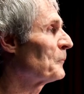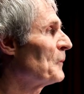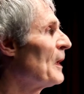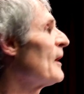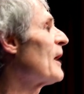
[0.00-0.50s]

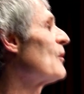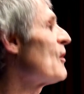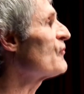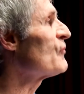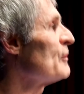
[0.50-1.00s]
And I could
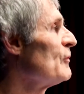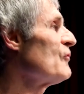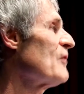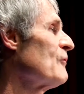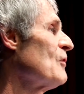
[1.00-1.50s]
also introduce
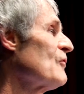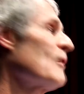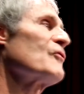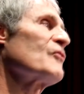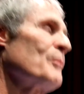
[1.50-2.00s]
evidence of
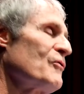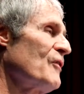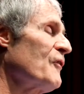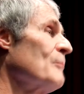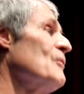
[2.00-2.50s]

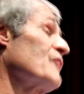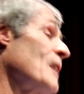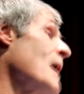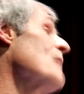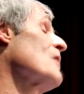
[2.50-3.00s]
specific
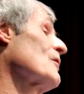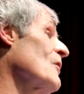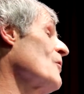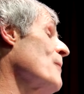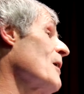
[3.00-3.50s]
misconduct on the
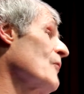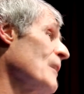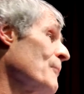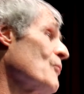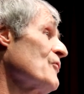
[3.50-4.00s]
part of that
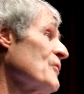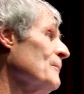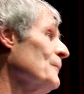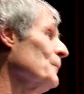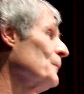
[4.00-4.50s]

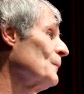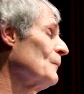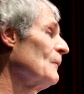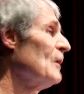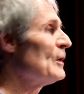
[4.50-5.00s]
person,
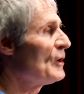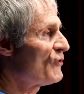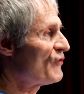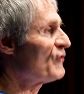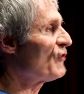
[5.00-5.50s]

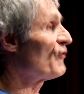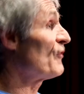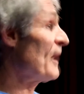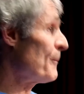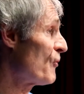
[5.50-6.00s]
such as that
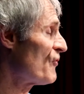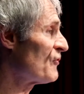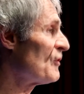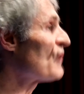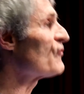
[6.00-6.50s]
that person
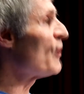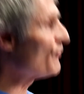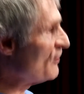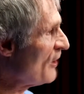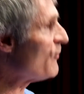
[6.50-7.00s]

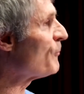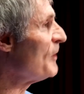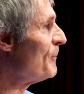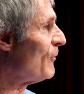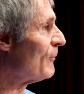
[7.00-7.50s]
assaulted other people